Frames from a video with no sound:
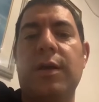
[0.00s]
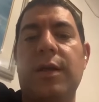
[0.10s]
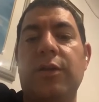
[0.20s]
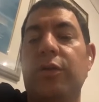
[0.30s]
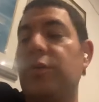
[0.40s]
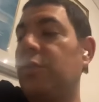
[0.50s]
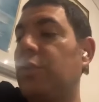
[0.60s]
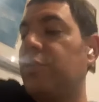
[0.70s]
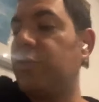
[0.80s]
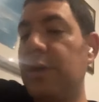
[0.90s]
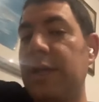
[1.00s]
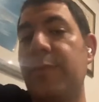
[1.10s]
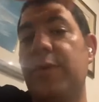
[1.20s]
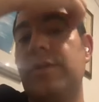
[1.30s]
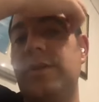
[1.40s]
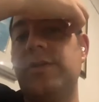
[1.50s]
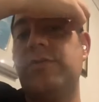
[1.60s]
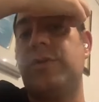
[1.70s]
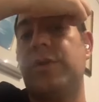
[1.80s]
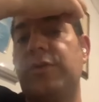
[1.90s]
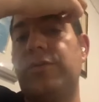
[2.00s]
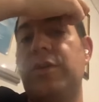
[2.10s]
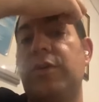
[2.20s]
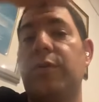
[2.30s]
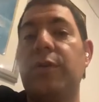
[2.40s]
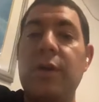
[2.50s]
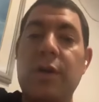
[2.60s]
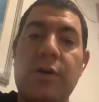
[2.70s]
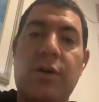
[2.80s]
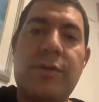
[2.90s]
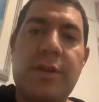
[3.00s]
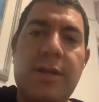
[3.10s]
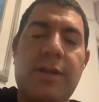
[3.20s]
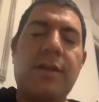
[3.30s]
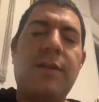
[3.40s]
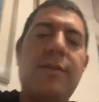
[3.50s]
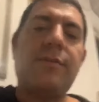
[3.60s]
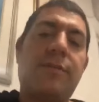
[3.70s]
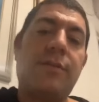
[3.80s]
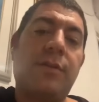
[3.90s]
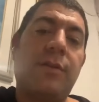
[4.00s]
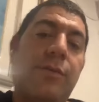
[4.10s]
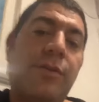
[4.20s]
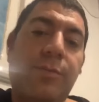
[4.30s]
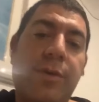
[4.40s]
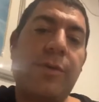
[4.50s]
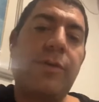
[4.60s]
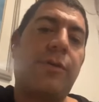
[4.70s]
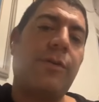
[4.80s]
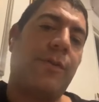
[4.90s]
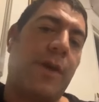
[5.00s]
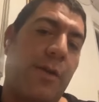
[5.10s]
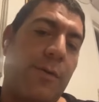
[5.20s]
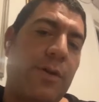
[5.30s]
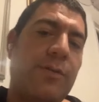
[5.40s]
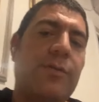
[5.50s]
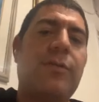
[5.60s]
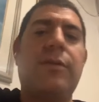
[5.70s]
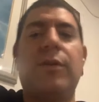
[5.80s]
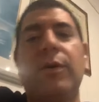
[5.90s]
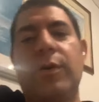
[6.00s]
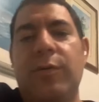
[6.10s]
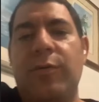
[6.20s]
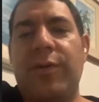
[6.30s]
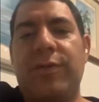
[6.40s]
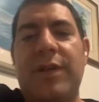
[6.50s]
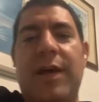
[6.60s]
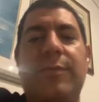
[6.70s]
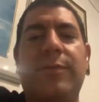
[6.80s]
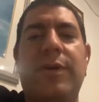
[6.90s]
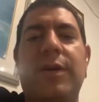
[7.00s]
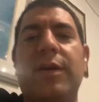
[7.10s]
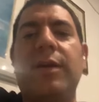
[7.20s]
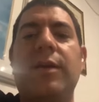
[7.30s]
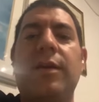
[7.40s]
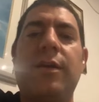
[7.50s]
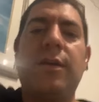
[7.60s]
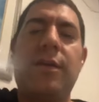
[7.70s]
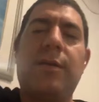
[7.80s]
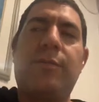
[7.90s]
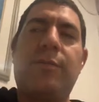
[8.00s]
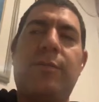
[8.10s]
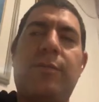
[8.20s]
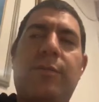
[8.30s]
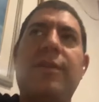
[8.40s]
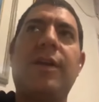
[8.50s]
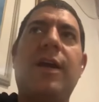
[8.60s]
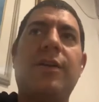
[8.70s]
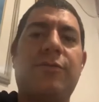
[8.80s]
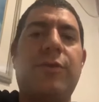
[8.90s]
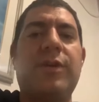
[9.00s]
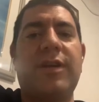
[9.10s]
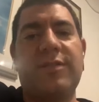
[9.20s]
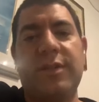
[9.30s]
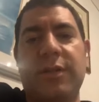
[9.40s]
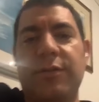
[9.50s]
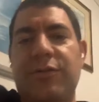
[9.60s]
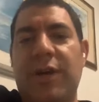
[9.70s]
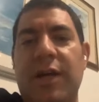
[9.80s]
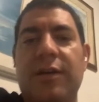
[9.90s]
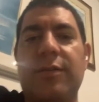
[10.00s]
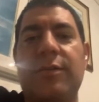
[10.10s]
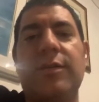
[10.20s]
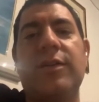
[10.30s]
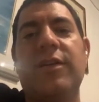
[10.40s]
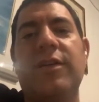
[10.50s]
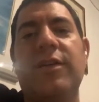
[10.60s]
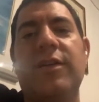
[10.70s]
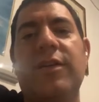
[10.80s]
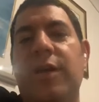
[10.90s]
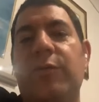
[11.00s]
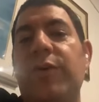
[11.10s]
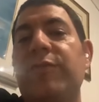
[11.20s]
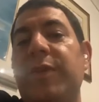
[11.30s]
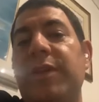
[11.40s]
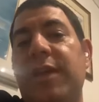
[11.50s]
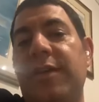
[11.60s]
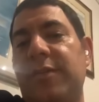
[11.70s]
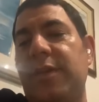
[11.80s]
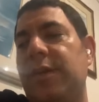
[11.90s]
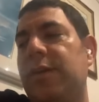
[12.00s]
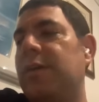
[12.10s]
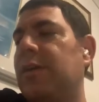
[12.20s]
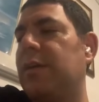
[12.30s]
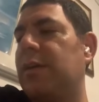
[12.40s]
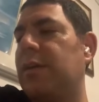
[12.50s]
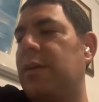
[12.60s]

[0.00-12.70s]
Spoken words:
not during labor and delivery, because COVID-19 is a respiratory virus with some presence in the gastrointestinal tract. We've been testing,